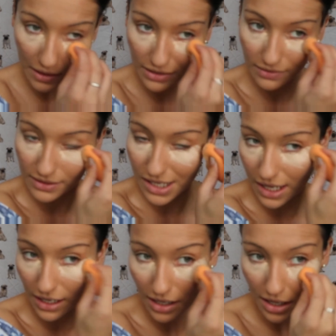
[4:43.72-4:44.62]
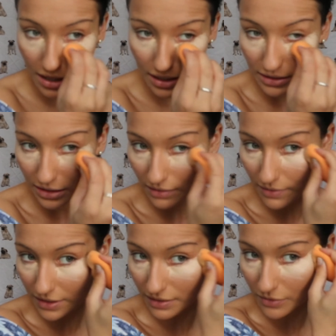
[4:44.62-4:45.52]
As I was saying, there's nothing
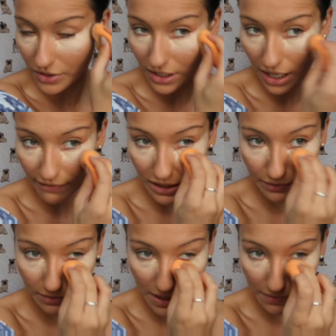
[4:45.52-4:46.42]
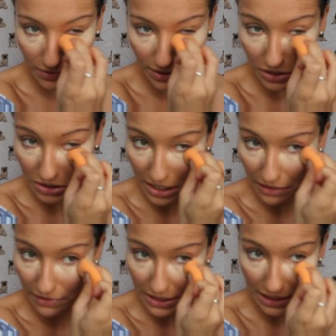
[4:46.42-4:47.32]
worse than watching you get ready with me when you're not actually
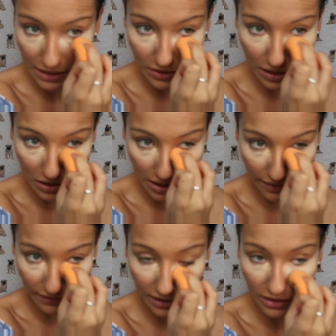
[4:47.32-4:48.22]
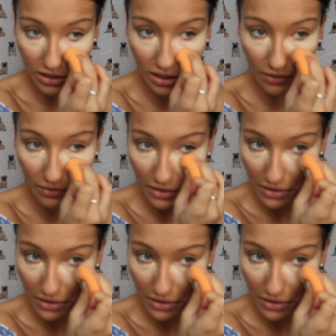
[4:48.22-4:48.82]
getting ready and you don't actually have anything to do.